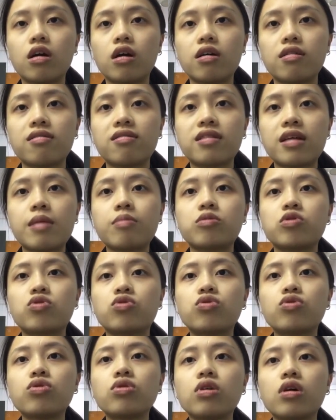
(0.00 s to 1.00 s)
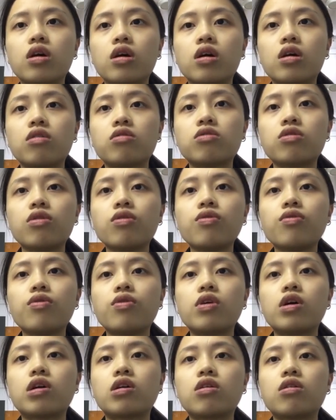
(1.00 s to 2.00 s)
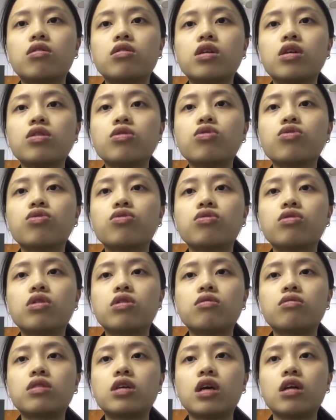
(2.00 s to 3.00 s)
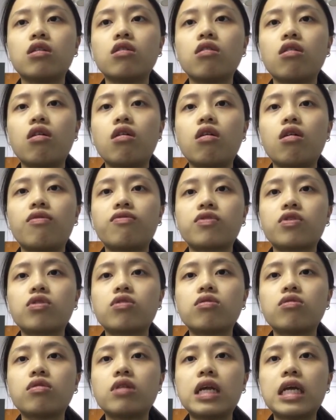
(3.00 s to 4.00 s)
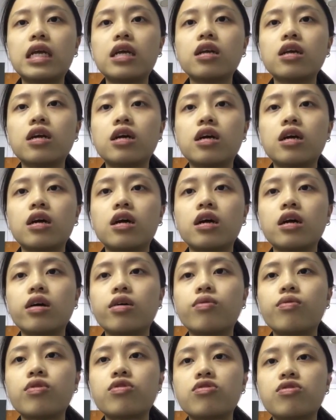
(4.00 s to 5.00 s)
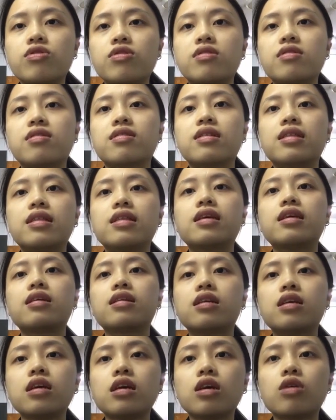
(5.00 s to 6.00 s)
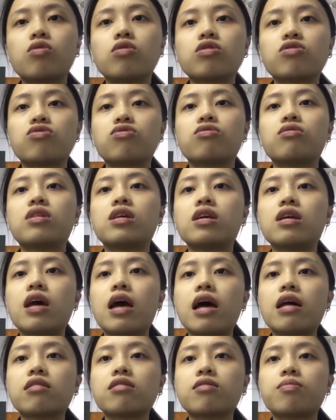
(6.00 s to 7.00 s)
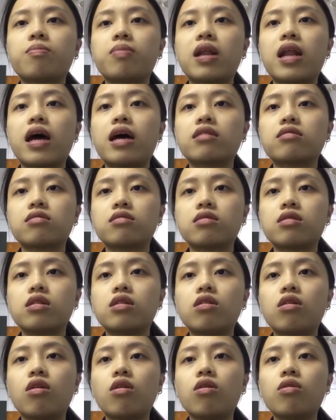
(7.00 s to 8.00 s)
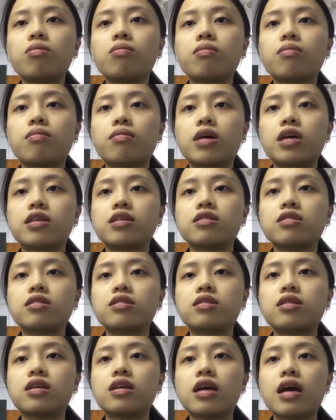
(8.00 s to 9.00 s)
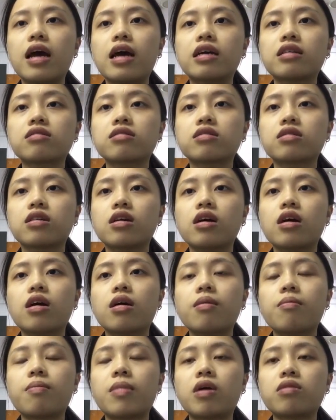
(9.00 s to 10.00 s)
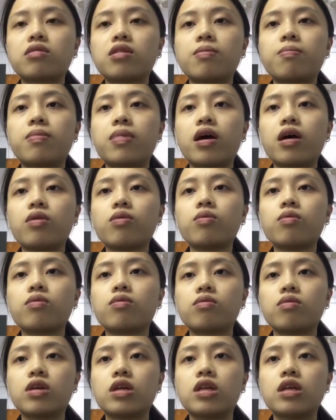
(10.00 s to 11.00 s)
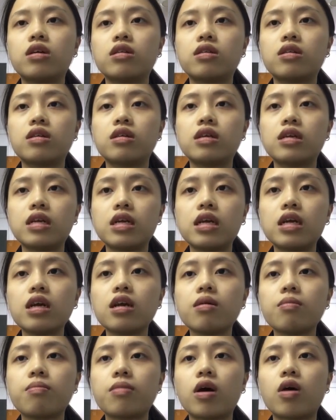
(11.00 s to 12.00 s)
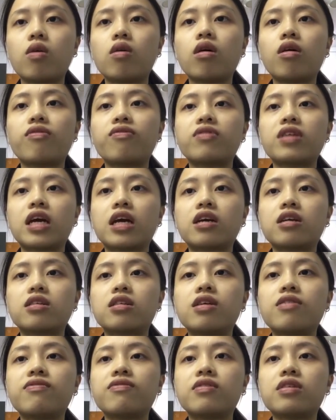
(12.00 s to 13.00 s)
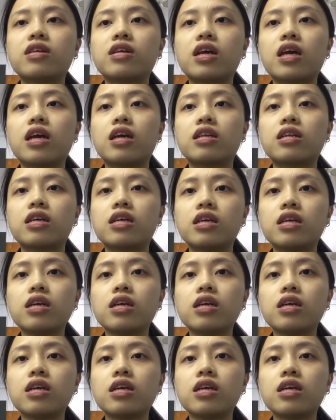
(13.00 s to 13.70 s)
Step 2. So according to Newton's law of cooling, which is Tt equals to Tx plus To minus Ts multiplied with the e power of negative kt,